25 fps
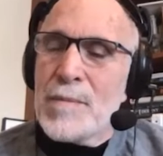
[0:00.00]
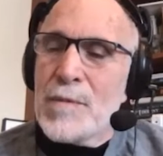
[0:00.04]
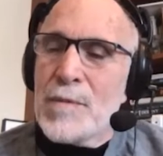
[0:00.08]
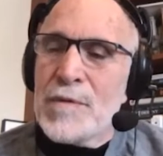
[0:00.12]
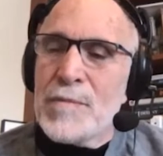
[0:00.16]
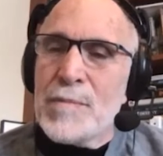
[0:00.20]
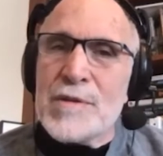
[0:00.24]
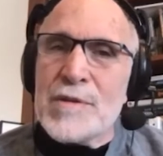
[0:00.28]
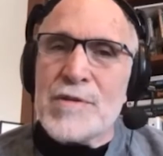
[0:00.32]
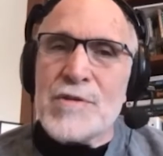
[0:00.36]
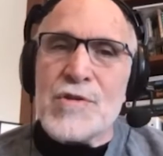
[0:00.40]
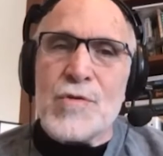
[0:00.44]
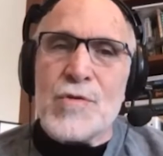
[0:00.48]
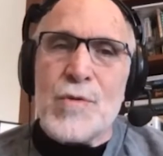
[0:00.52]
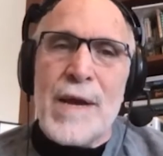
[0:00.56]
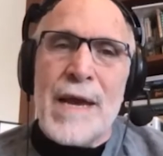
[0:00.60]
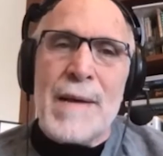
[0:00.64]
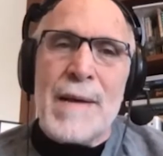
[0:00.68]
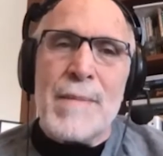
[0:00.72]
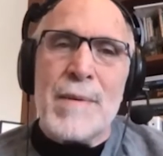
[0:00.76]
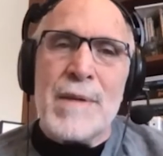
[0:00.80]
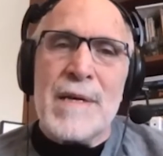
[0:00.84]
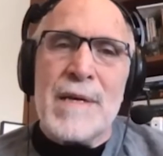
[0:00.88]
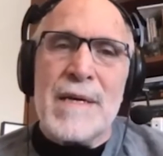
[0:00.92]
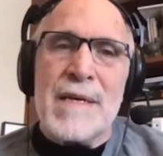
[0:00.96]
We've been
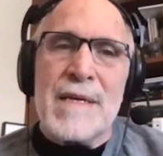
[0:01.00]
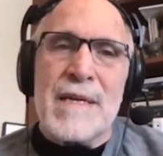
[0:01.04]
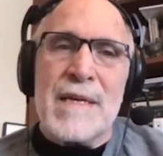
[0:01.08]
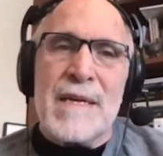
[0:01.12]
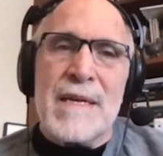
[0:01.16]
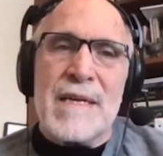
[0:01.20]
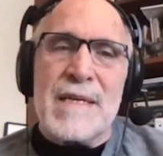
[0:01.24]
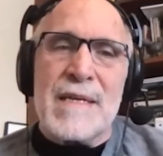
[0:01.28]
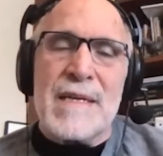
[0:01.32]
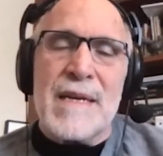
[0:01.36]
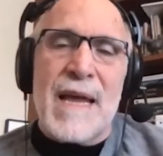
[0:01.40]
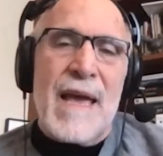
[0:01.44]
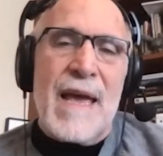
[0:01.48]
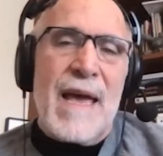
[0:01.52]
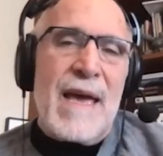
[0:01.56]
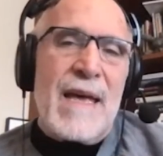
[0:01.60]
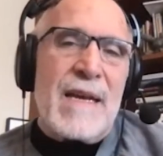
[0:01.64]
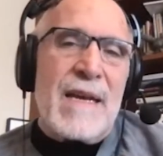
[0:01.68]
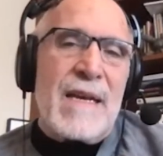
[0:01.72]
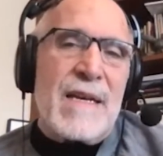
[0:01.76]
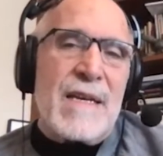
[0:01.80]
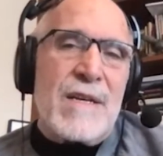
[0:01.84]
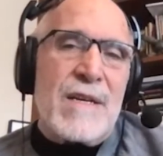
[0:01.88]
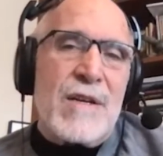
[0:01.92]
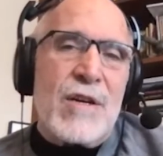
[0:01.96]
scrambling
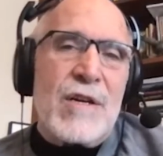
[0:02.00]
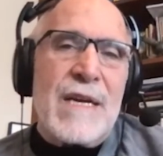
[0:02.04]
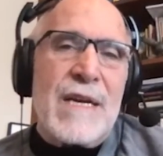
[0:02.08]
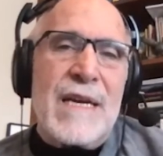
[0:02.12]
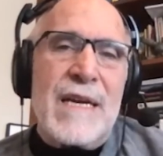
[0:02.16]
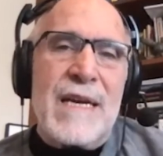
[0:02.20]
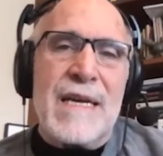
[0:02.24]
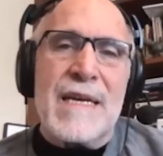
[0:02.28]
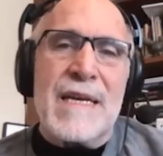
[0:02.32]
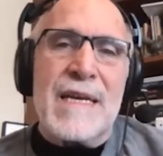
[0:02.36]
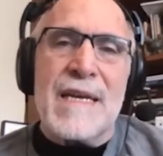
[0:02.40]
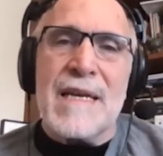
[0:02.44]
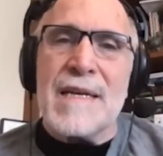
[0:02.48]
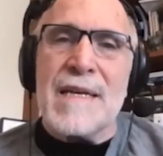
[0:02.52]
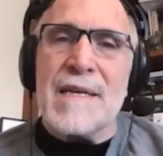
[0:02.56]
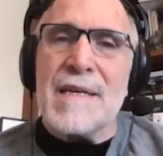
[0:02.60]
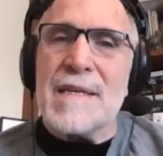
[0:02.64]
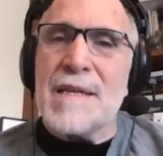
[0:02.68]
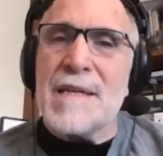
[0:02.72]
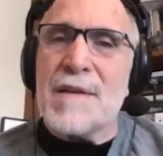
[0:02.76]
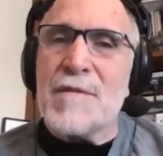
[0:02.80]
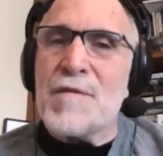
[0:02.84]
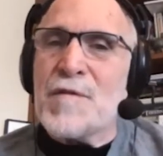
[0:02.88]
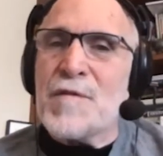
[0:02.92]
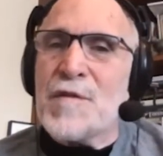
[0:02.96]
and looking,
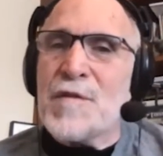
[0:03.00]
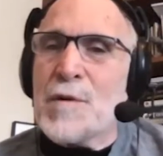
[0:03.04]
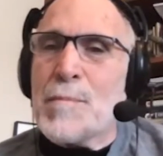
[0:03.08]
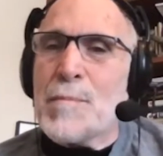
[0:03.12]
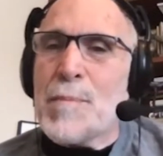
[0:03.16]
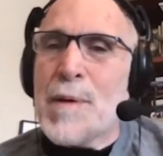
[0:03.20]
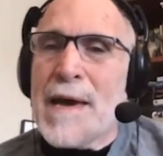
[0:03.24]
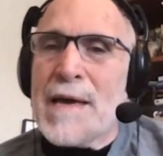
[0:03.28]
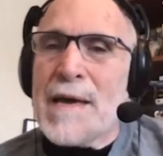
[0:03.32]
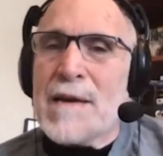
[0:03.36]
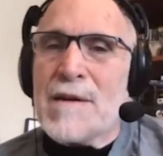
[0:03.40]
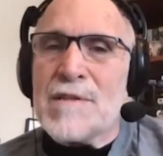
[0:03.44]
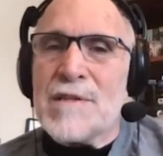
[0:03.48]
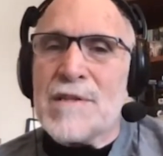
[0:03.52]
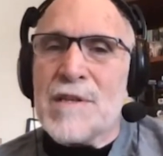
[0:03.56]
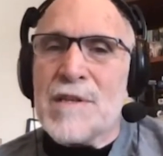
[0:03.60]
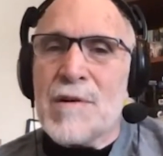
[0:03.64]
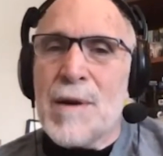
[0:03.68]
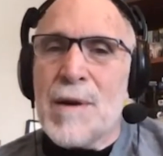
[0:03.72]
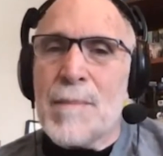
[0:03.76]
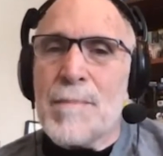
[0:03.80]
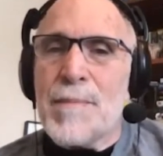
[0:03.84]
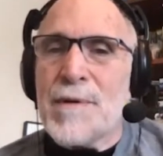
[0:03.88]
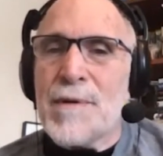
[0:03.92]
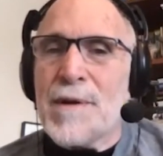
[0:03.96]
and the fear patterns
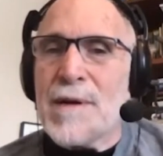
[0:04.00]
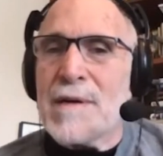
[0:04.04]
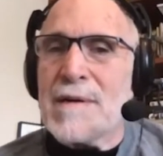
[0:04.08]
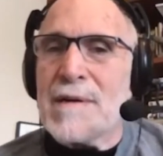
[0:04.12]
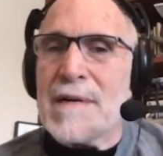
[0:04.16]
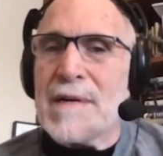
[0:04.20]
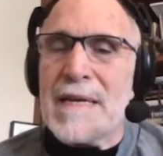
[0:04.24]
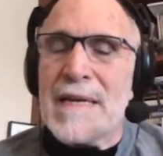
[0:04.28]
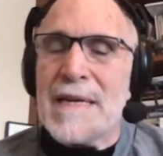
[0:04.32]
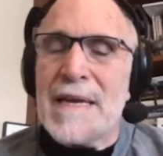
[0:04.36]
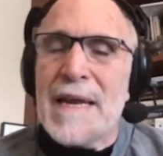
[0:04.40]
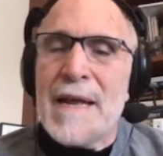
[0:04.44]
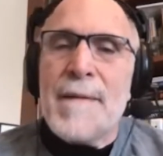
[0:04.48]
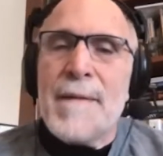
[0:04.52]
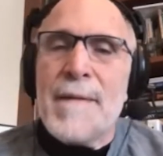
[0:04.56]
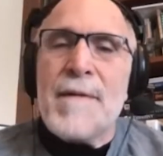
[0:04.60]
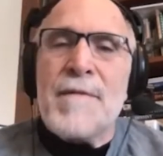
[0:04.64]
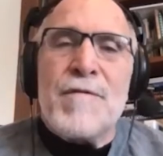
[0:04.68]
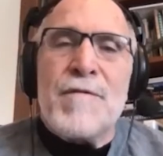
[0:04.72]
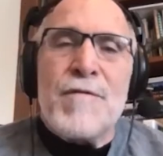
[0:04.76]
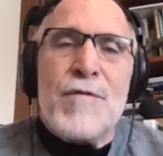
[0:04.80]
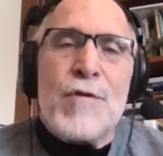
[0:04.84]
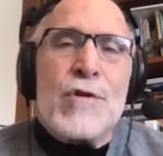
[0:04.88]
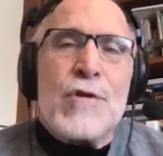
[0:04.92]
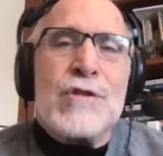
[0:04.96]
are up there, and
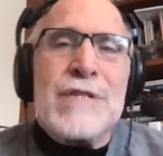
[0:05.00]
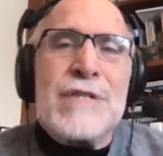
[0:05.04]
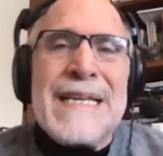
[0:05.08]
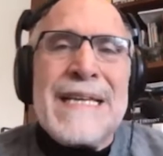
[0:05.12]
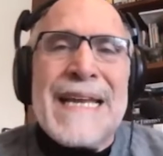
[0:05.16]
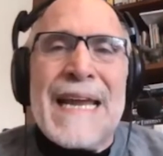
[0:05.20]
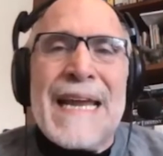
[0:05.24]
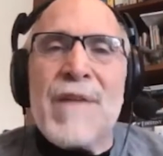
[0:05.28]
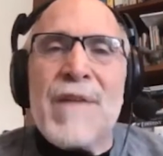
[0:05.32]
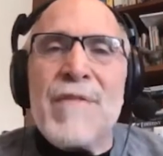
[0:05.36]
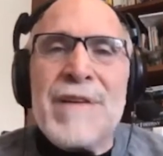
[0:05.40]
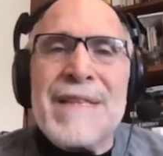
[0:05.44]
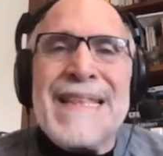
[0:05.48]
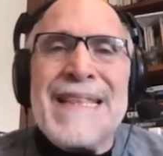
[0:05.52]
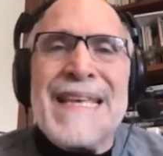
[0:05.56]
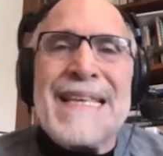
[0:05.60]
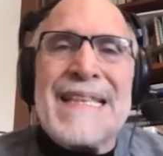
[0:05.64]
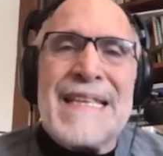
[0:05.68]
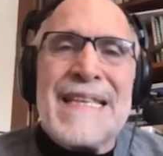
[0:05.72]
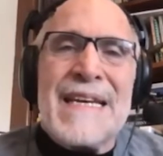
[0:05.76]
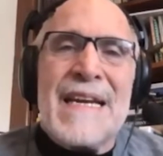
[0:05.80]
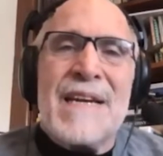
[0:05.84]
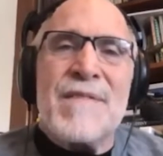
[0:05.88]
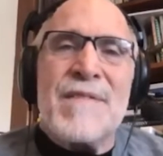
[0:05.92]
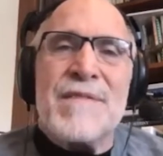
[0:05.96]
virtually everything
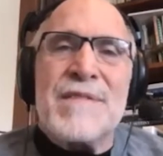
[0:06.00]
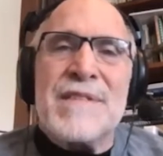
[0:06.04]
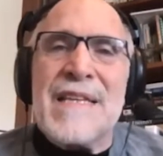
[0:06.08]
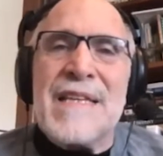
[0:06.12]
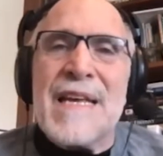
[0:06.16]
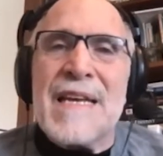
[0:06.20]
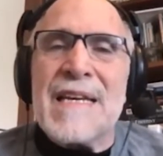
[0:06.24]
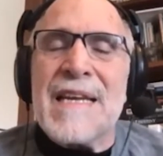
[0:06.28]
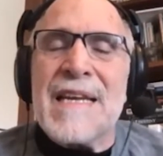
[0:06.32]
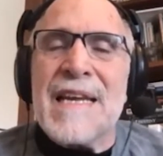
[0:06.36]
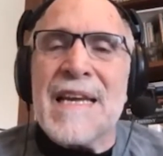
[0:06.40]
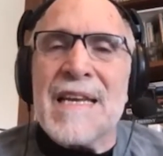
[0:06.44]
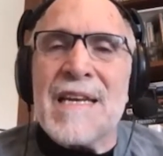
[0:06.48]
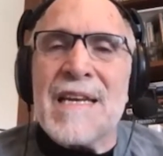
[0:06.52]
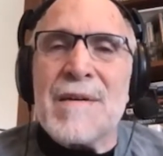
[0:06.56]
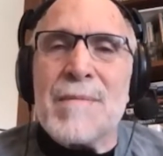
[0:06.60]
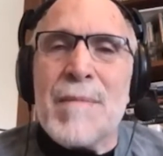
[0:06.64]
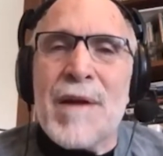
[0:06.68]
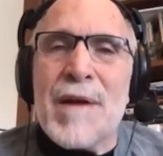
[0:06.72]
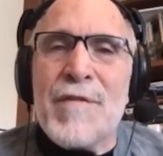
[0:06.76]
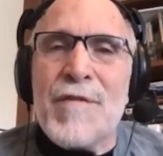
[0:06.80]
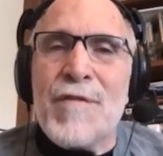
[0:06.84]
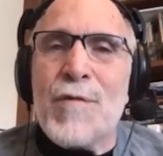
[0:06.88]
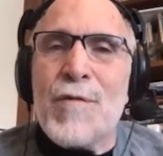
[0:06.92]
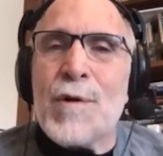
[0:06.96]
that I've dedicated
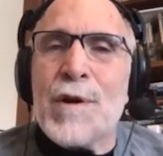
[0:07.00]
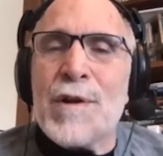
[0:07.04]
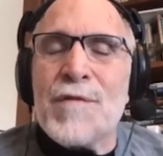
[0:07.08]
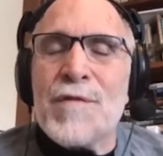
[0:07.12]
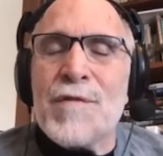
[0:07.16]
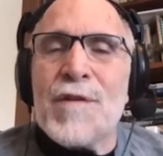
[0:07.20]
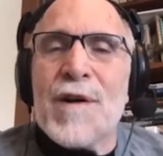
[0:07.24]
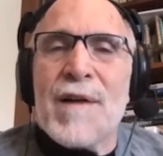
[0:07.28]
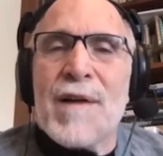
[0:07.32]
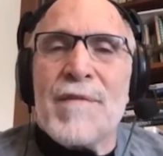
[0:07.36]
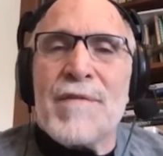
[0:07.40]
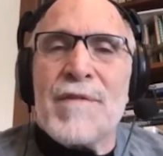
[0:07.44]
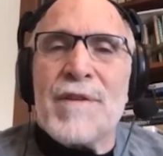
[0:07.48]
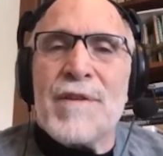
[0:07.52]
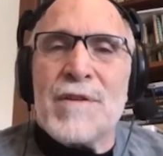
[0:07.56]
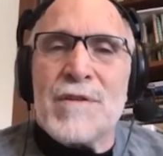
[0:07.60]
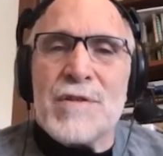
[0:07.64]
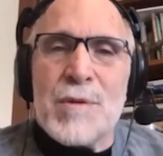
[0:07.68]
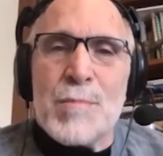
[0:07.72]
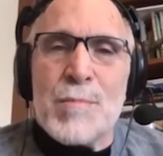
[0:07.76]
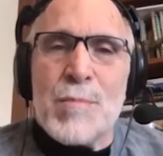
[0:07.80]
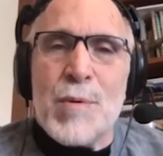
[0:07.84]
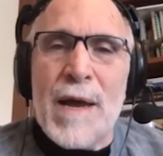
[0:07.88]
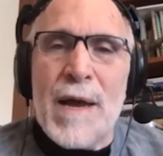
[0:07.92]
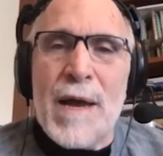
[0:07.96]
my 45
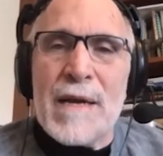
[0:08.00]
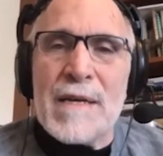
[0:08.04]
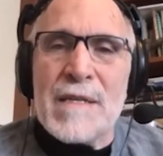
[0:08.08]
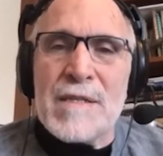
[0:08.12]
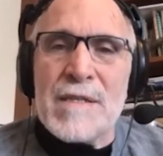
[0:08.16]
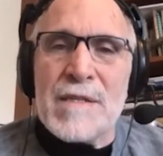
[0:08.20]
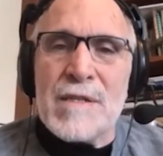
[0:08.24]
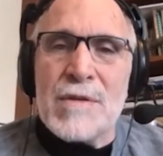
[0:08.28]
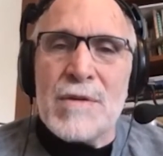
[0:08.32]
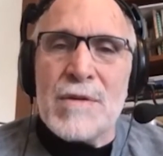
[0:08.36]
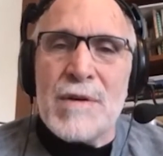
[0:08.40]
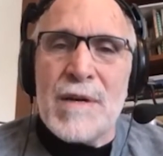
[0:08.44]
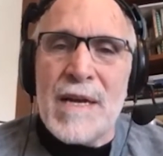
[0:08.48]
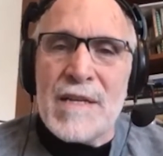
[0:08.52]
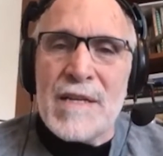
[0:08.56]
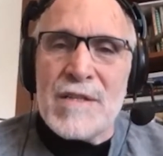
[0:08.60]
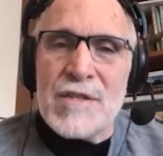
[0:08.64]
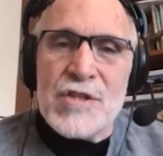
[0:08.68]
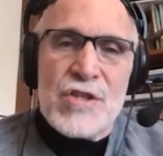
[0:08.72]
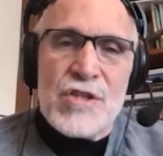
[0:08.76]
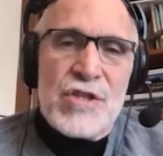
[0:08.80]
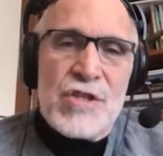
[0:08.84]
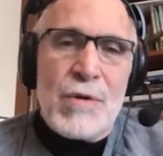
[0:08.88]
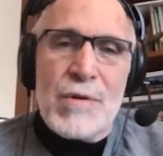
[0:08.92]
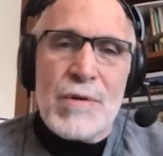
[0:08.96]
years of practice to has
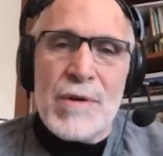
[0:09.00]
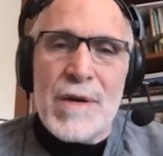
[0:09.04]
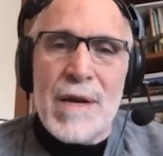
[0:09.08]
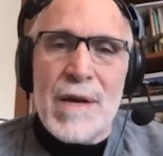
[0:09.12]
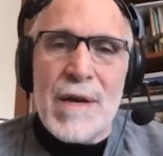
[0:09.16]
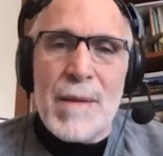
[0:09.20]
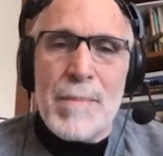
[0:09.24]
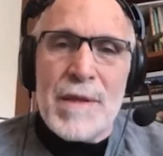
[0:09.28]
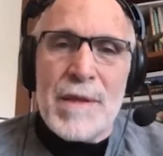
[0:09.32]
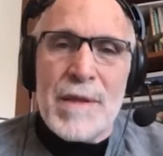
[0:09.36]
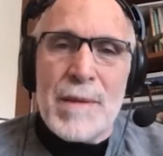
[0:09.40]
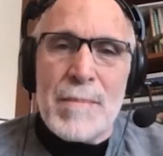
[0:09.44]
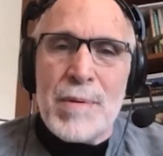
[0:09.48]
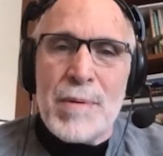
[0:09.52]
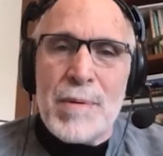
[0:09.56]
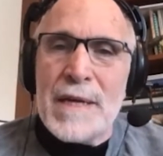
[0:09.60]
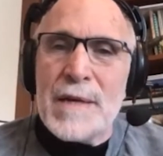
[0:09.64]
shown up on the plate